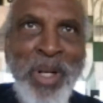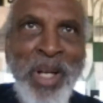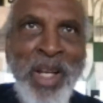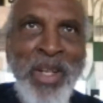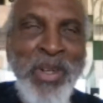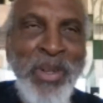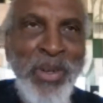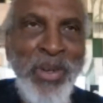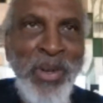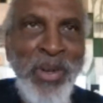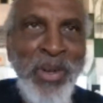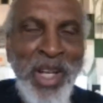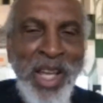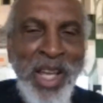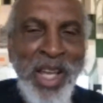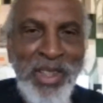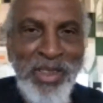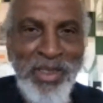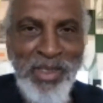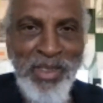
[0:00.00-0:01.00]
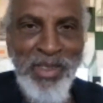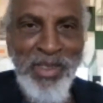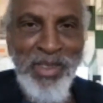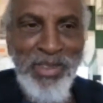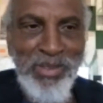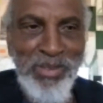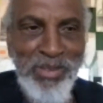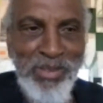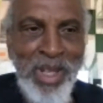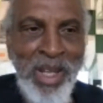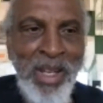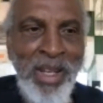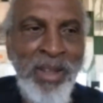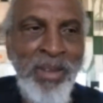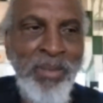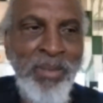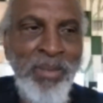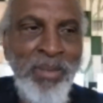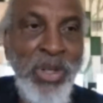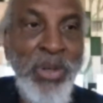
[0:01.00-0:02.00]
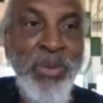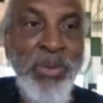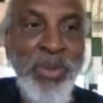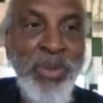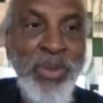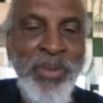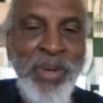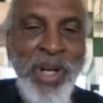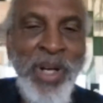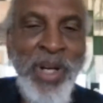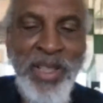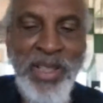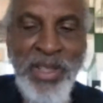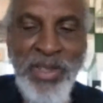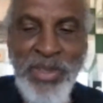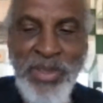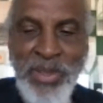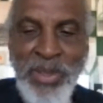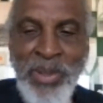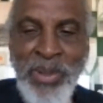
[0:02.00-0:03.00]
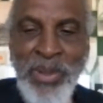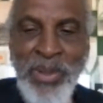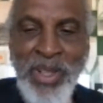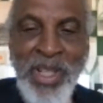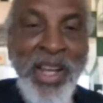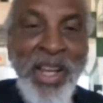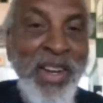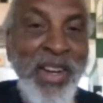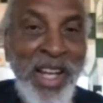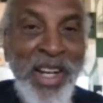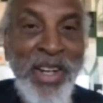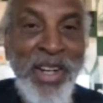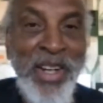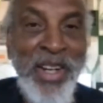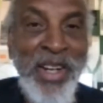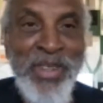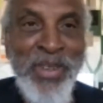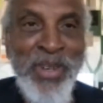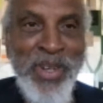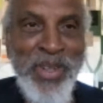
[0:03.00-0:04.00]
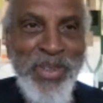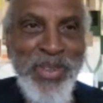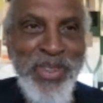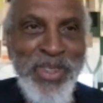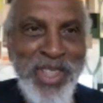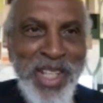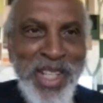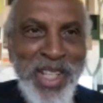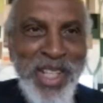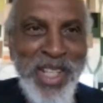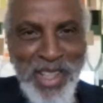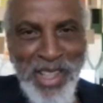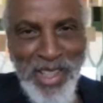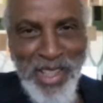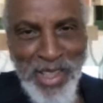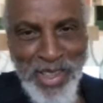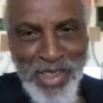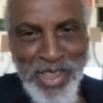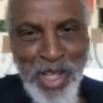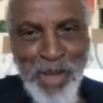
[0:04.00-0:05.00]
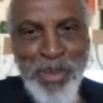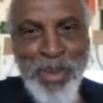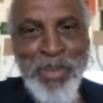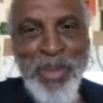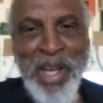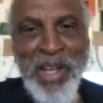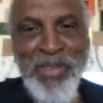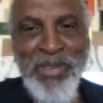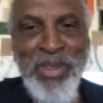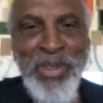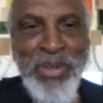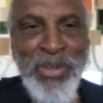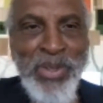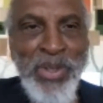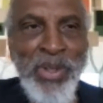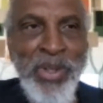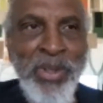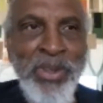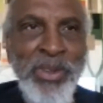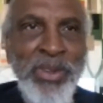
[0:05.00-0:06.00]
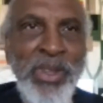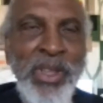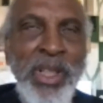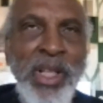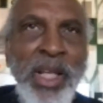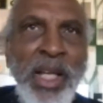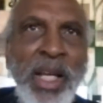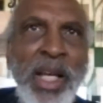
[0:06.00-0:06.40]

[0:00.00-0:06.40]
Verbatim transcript: but I know I had um, children directly in school, and now I've got a granddaughter, so it's like it's coming back full circle.